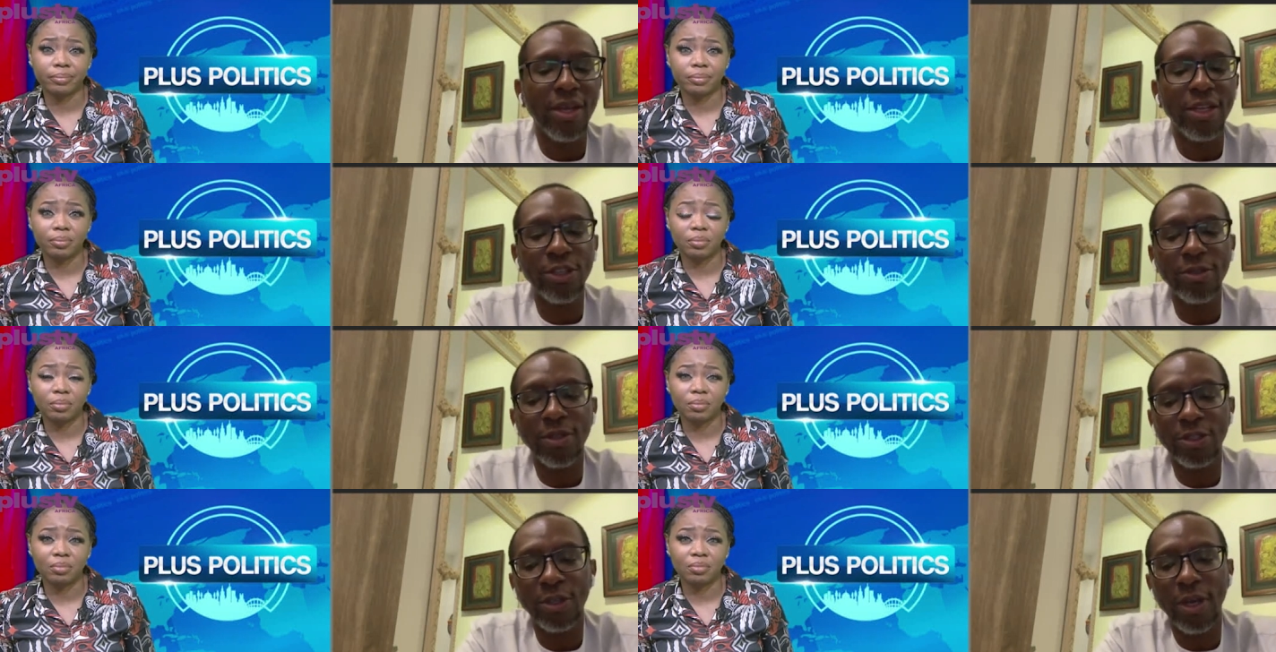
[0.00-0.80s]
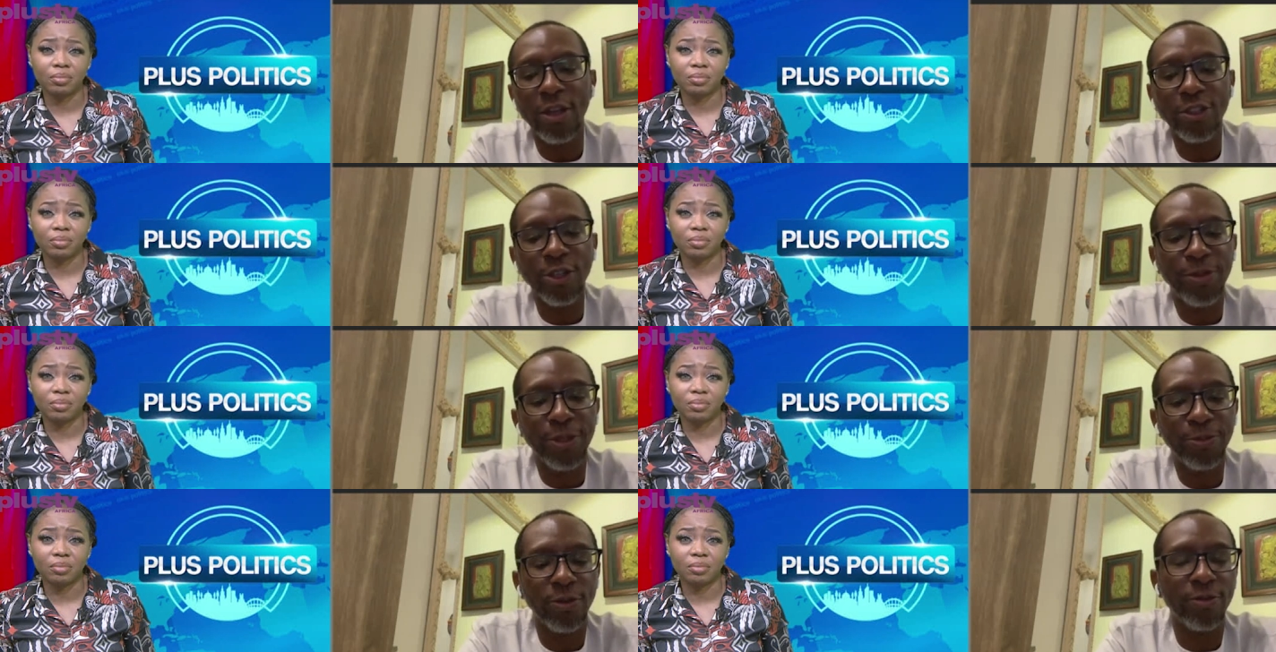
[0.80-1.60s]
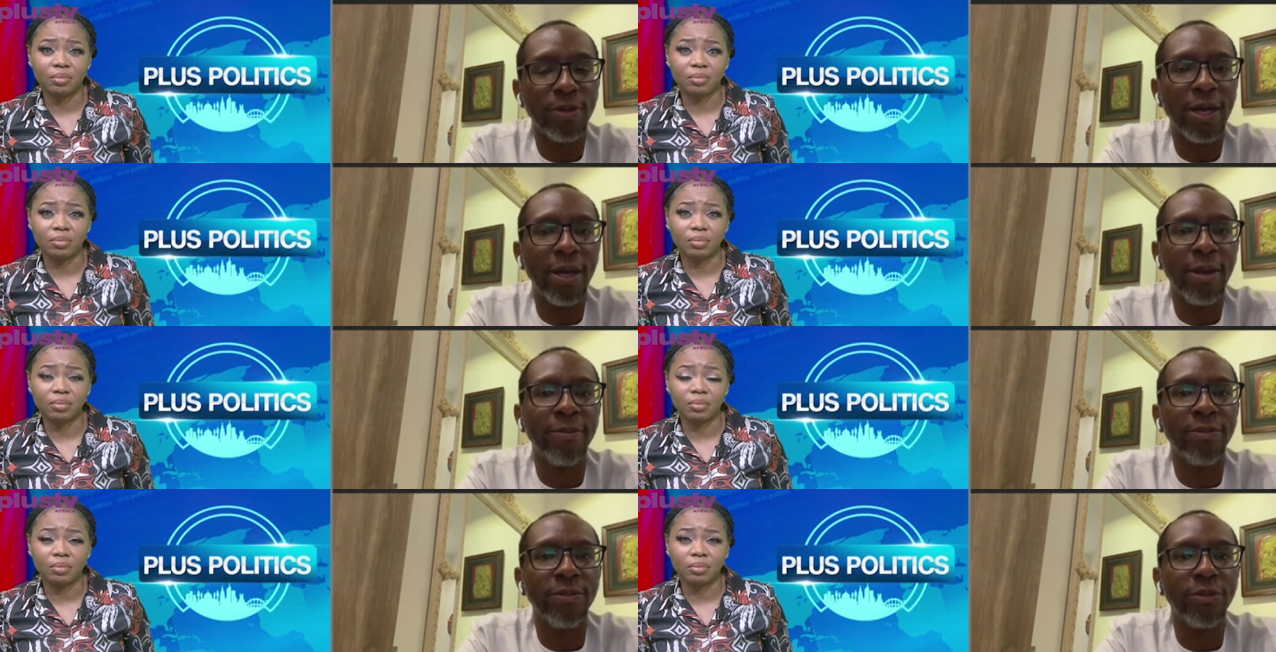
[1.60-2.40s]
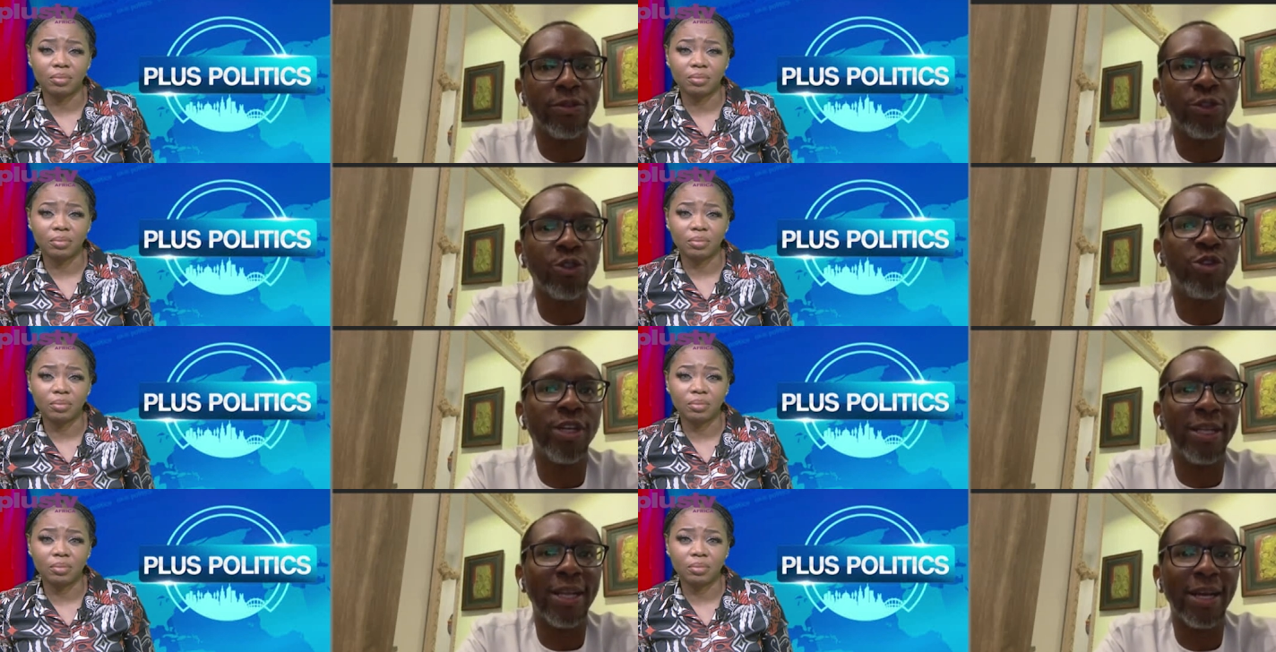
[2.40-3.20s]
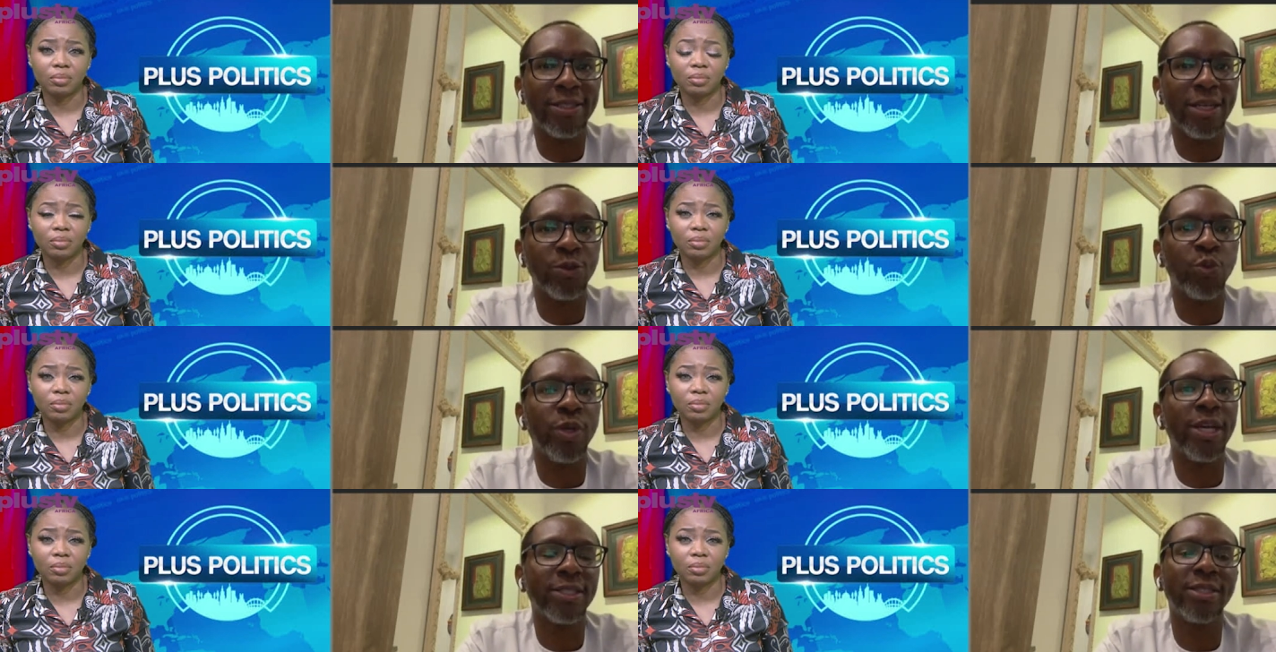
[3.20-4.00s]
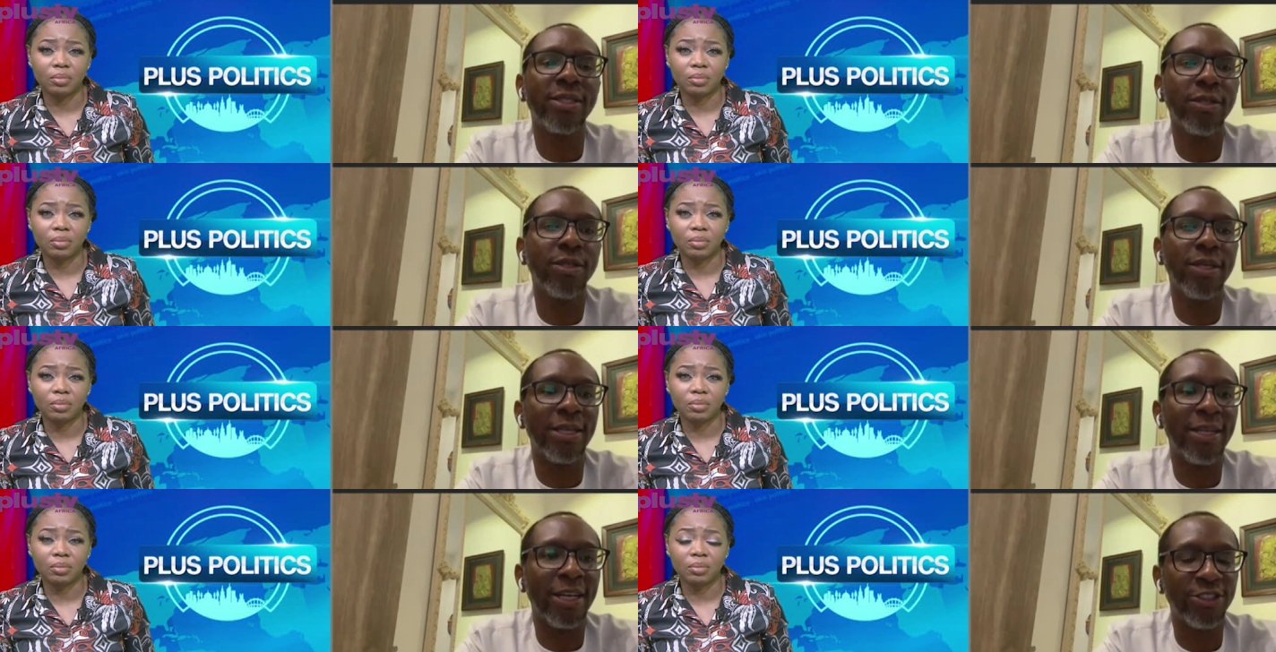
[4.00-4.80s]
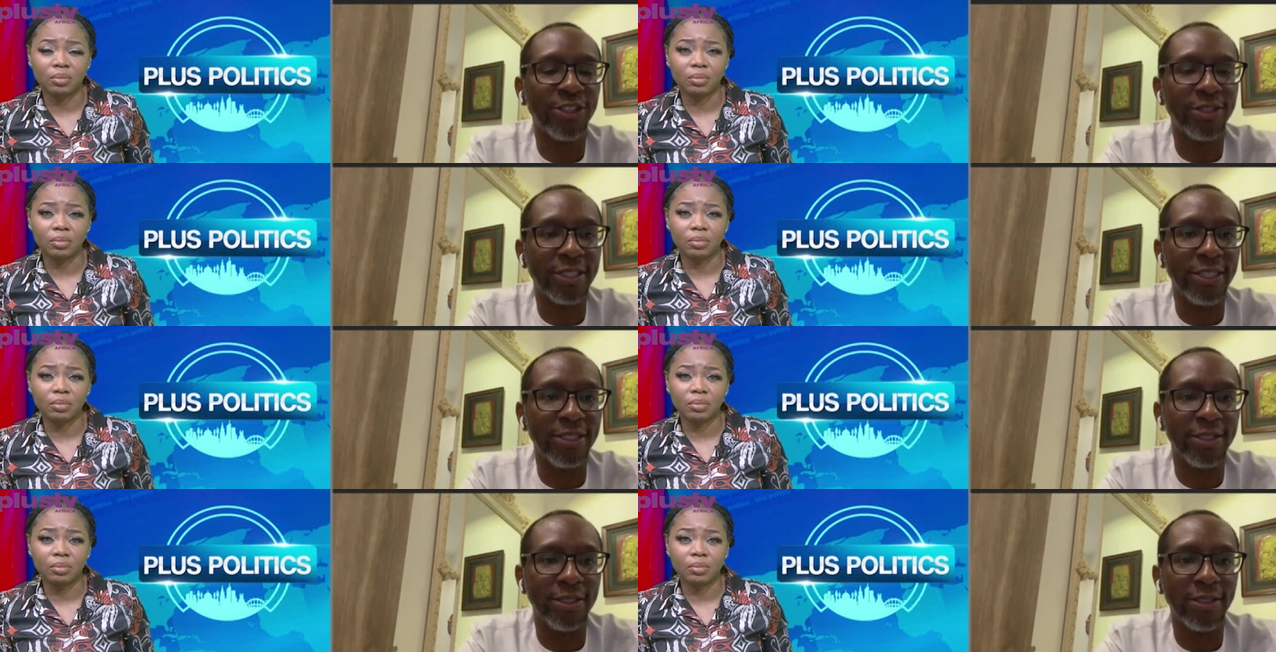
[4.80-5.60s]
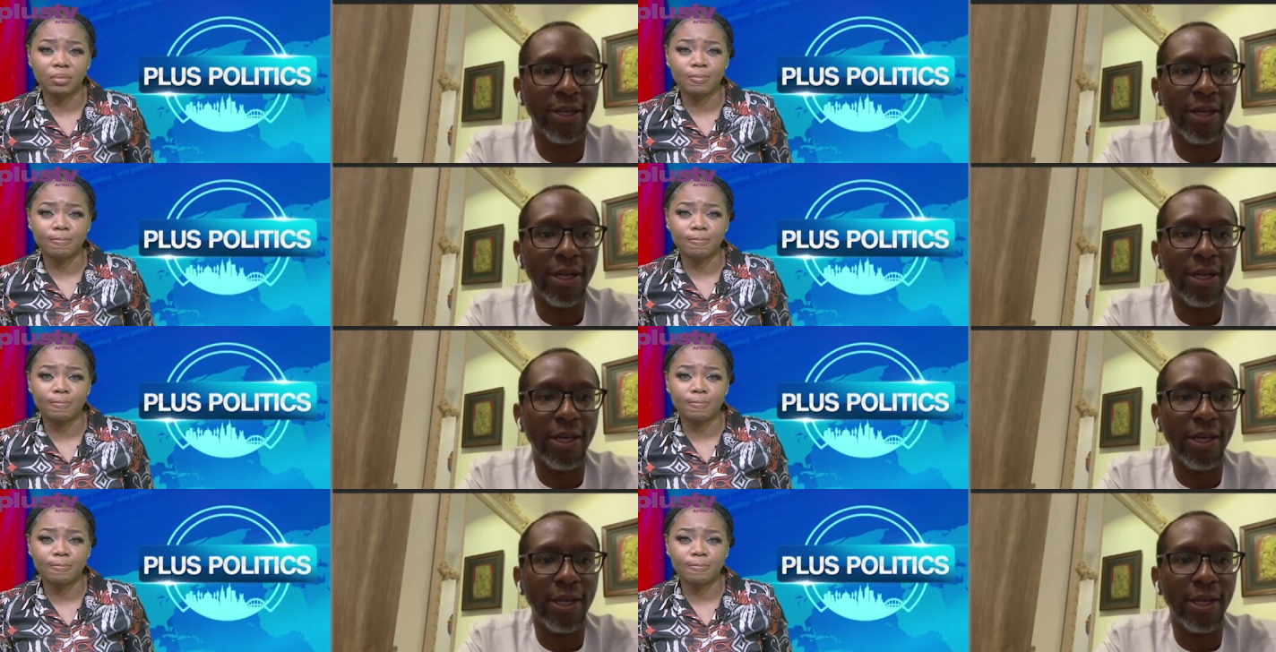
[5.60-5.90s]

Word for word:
Speaker 1: So, so a lot of people um, don't realize that we are still in election season.